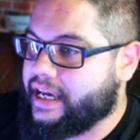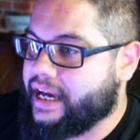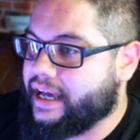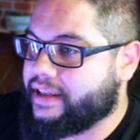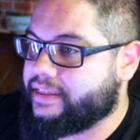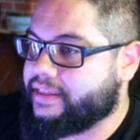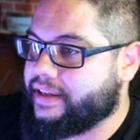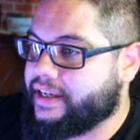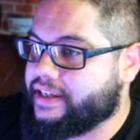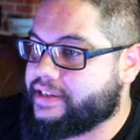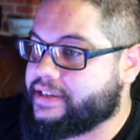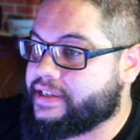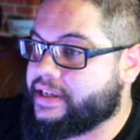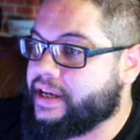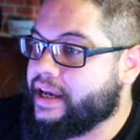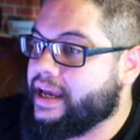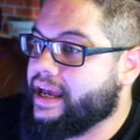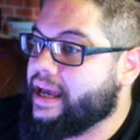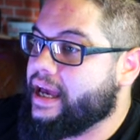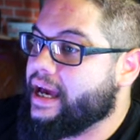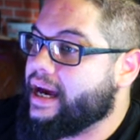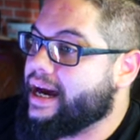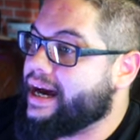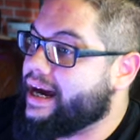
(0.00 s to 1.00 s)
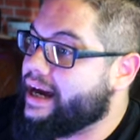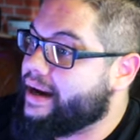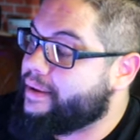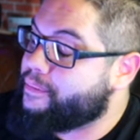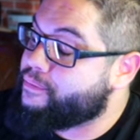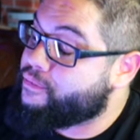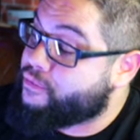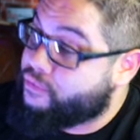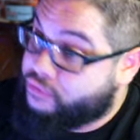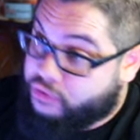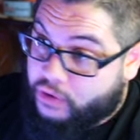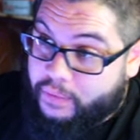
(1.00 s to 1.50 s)
athletes
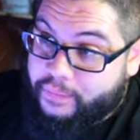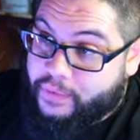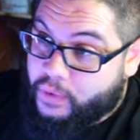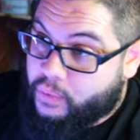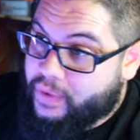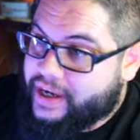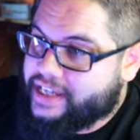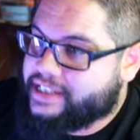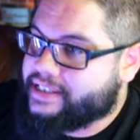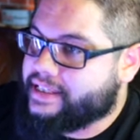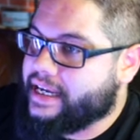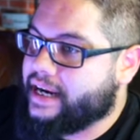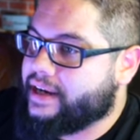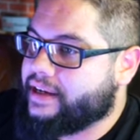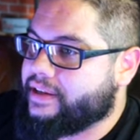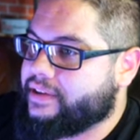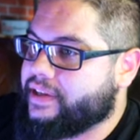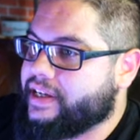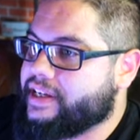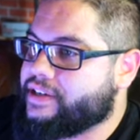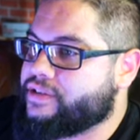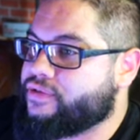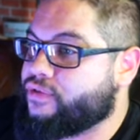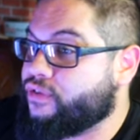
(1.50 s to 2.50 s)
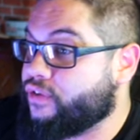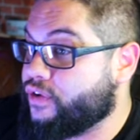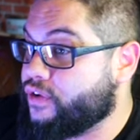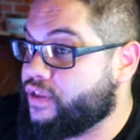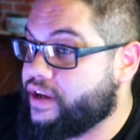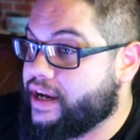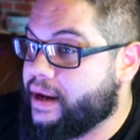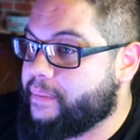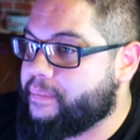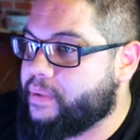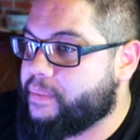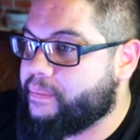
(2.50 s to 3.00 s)
um, from the waist down, at least. For
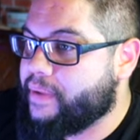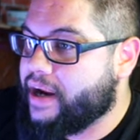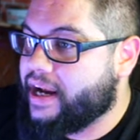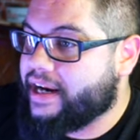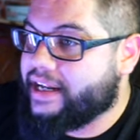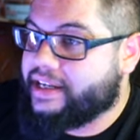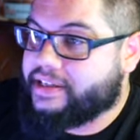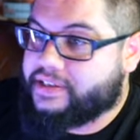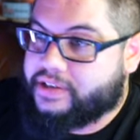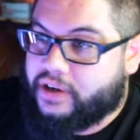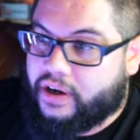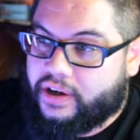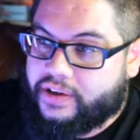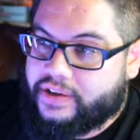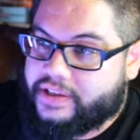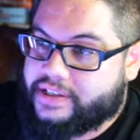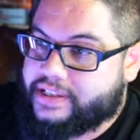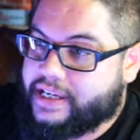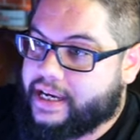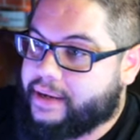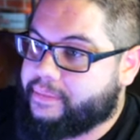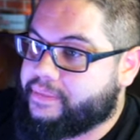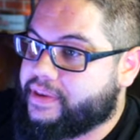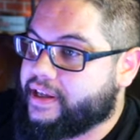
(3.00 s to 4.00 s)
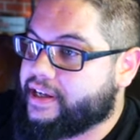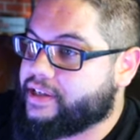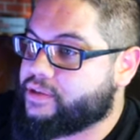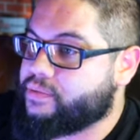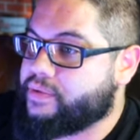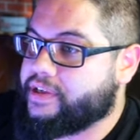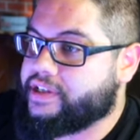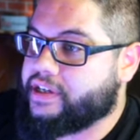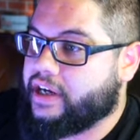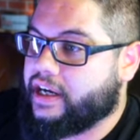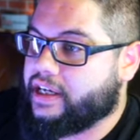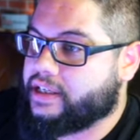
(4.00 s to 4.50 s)
the upper body, it's all the same things
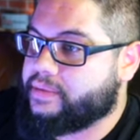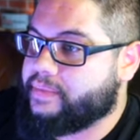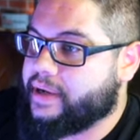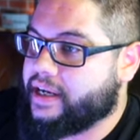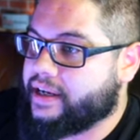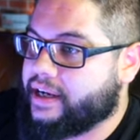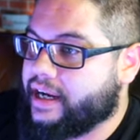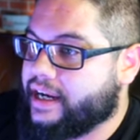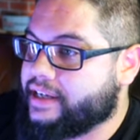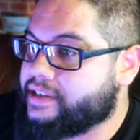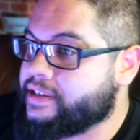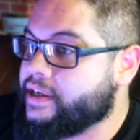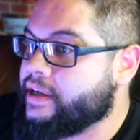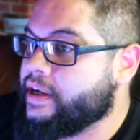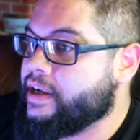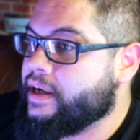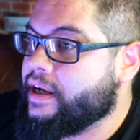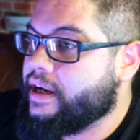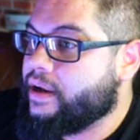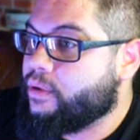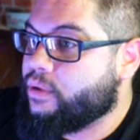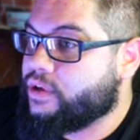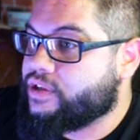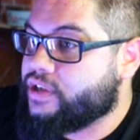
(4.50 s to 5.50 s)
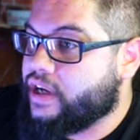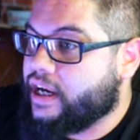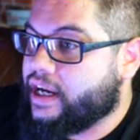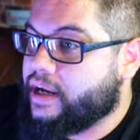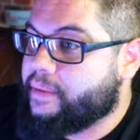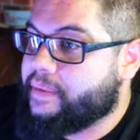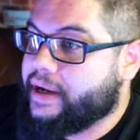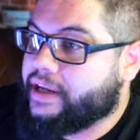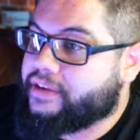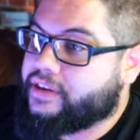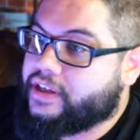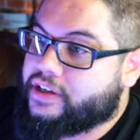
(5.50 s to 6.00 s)
we talked about, guys. We're talking
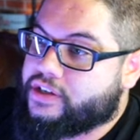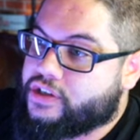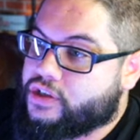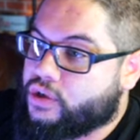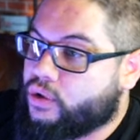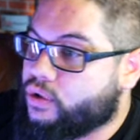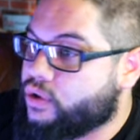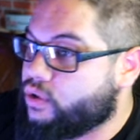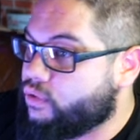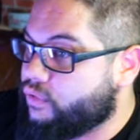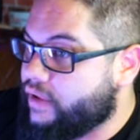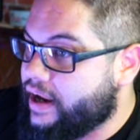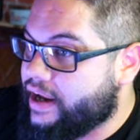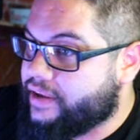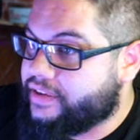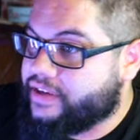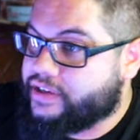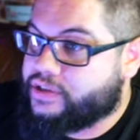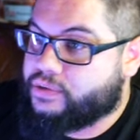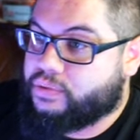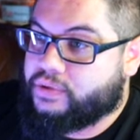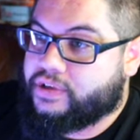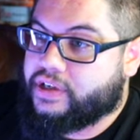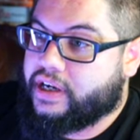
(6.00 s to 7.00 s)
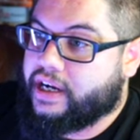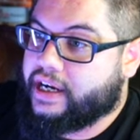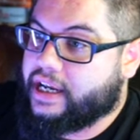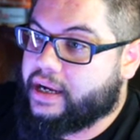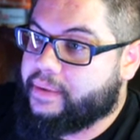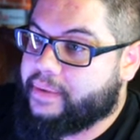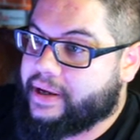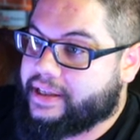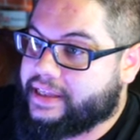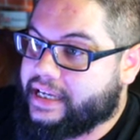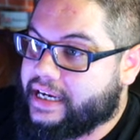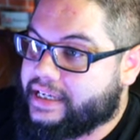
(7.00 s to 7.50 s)
about the shoulder roundness. We're talking
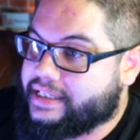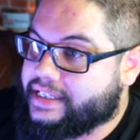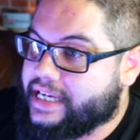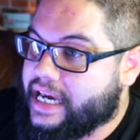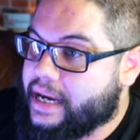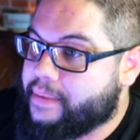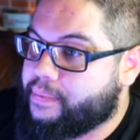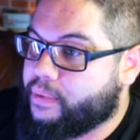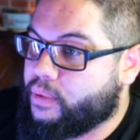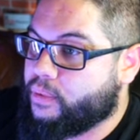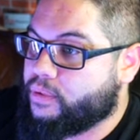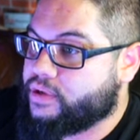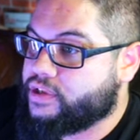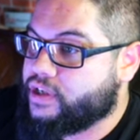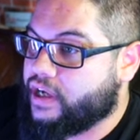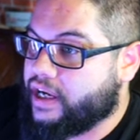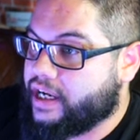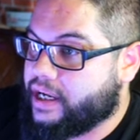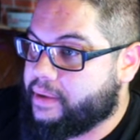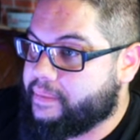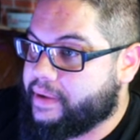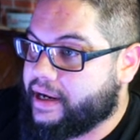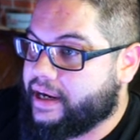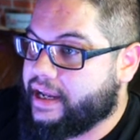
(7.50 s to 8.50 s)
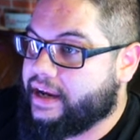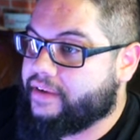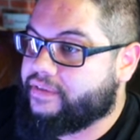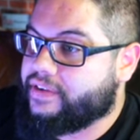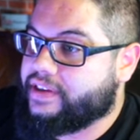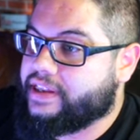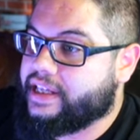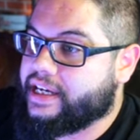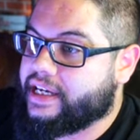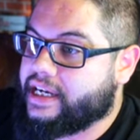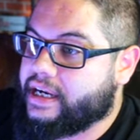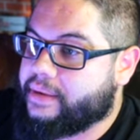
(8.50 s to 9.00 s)
about that taper. We're talking about
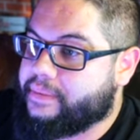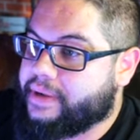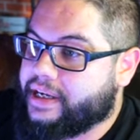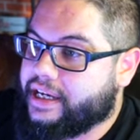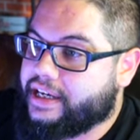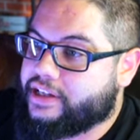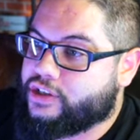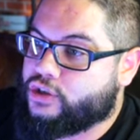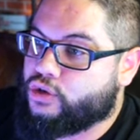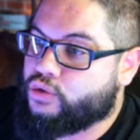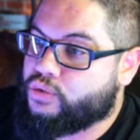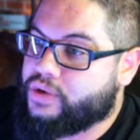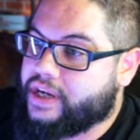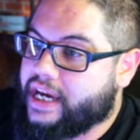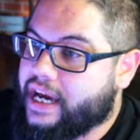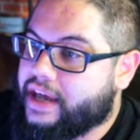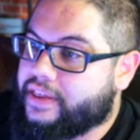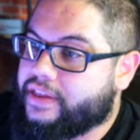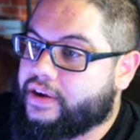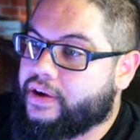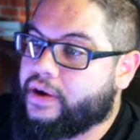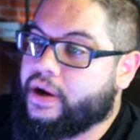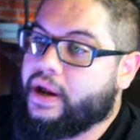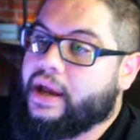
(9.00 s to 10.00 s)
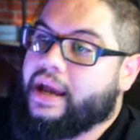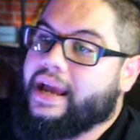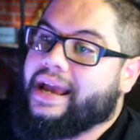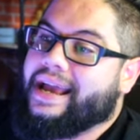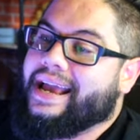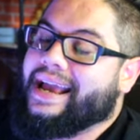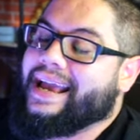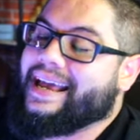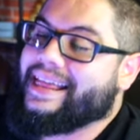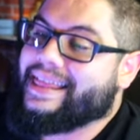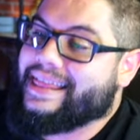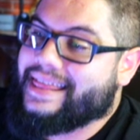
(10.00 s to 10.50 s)
everything coming in together.
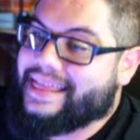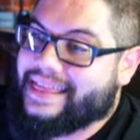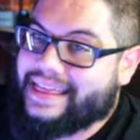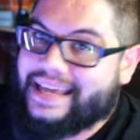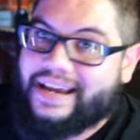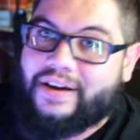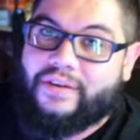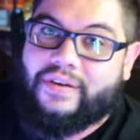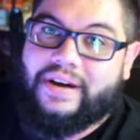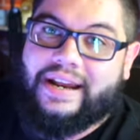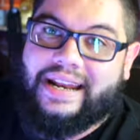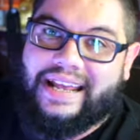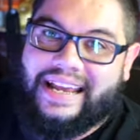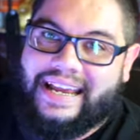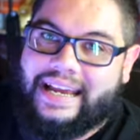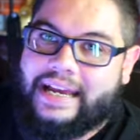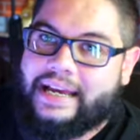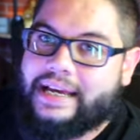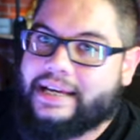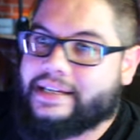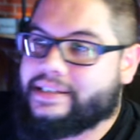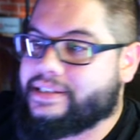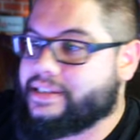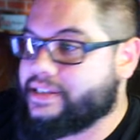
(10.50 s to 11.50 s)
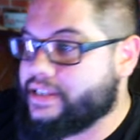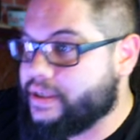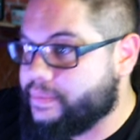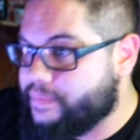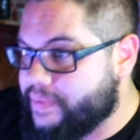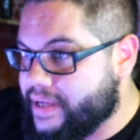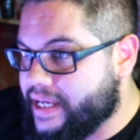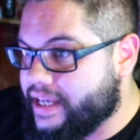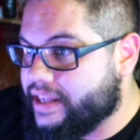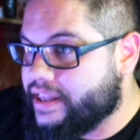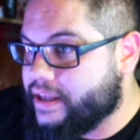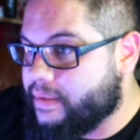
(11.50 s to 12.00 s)
And there it is to
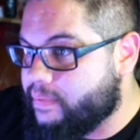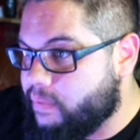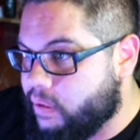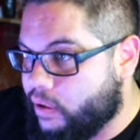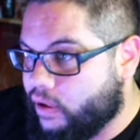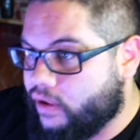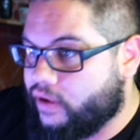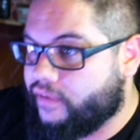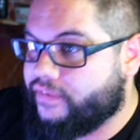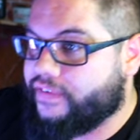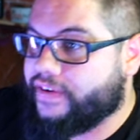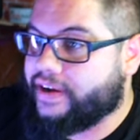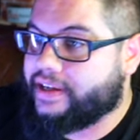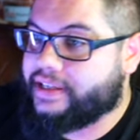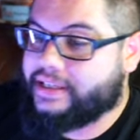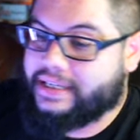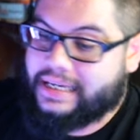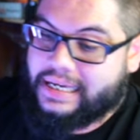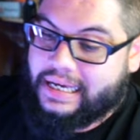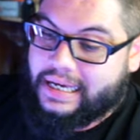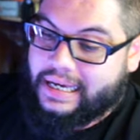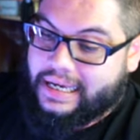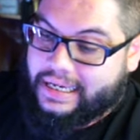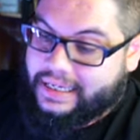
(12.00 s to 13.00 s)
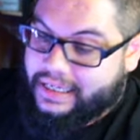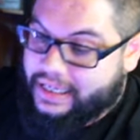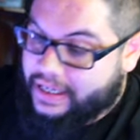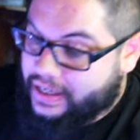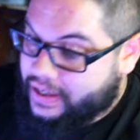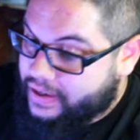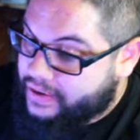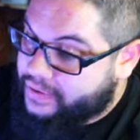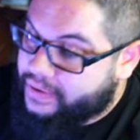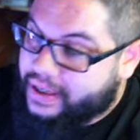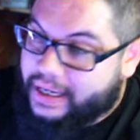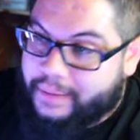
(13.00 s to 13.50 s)
be the perfect, you
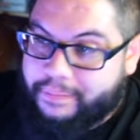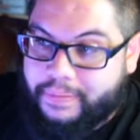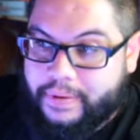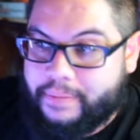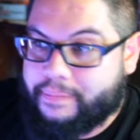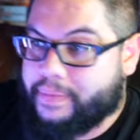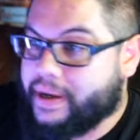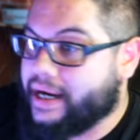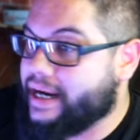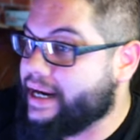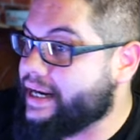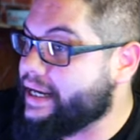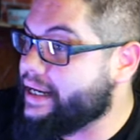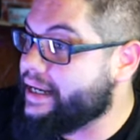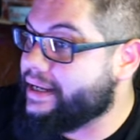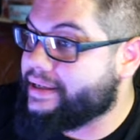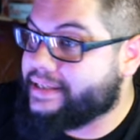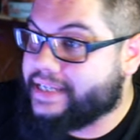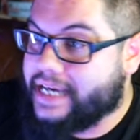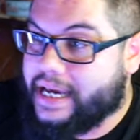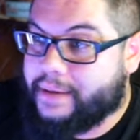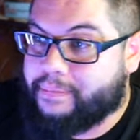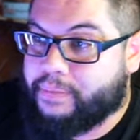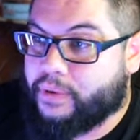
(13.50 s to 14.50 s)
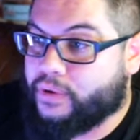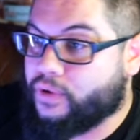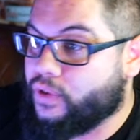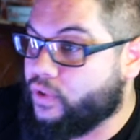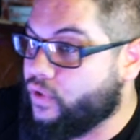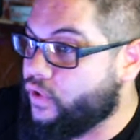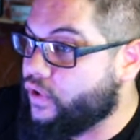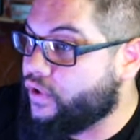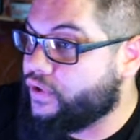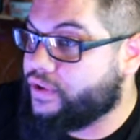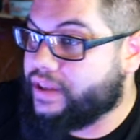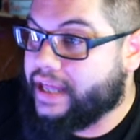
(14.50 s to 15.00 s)
know, upper body tapered
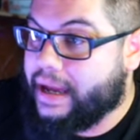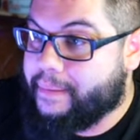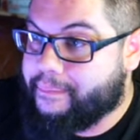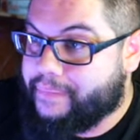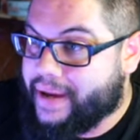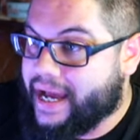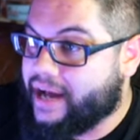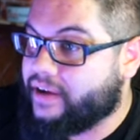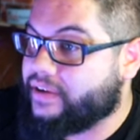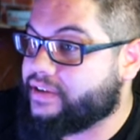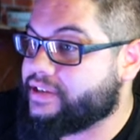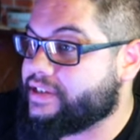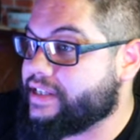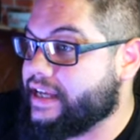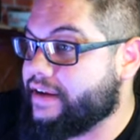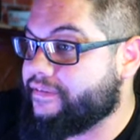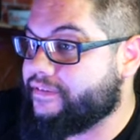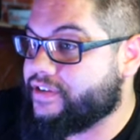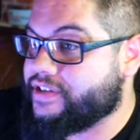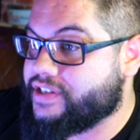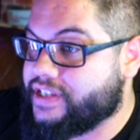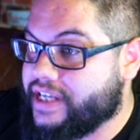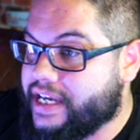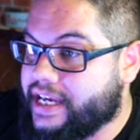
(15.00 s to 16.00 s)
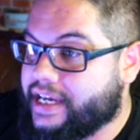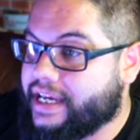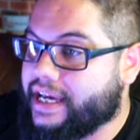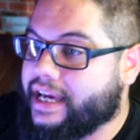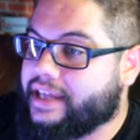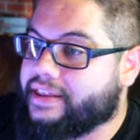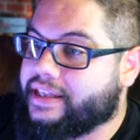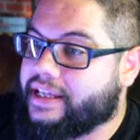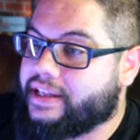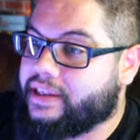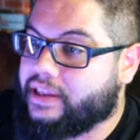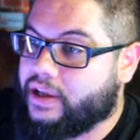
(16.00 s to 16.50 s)
look, that balance, that physique.
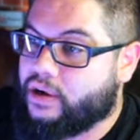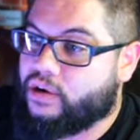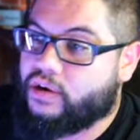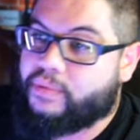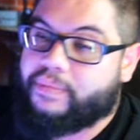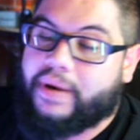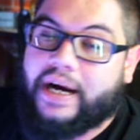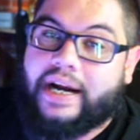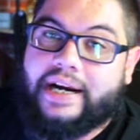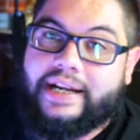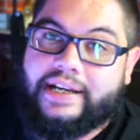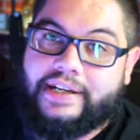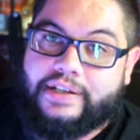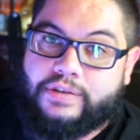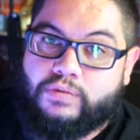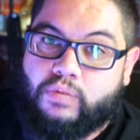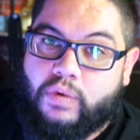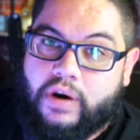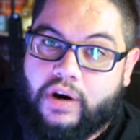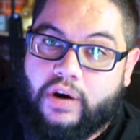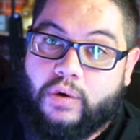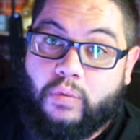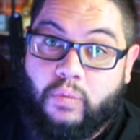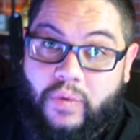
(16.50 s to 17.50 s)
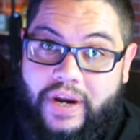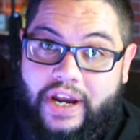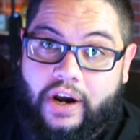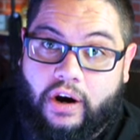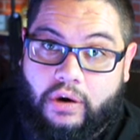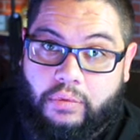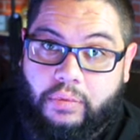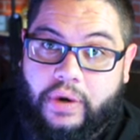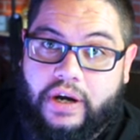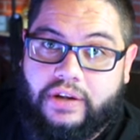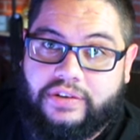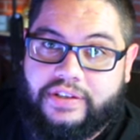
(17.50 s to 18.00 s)
And then lower body is where we
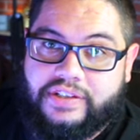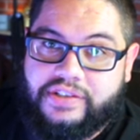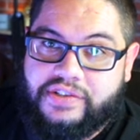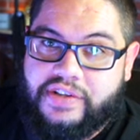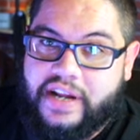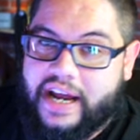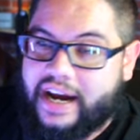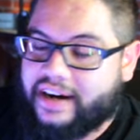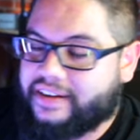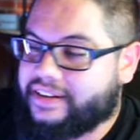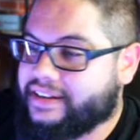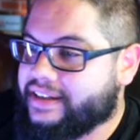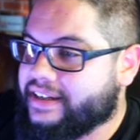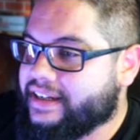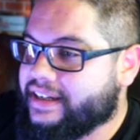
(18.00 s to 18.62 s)
are wellness now.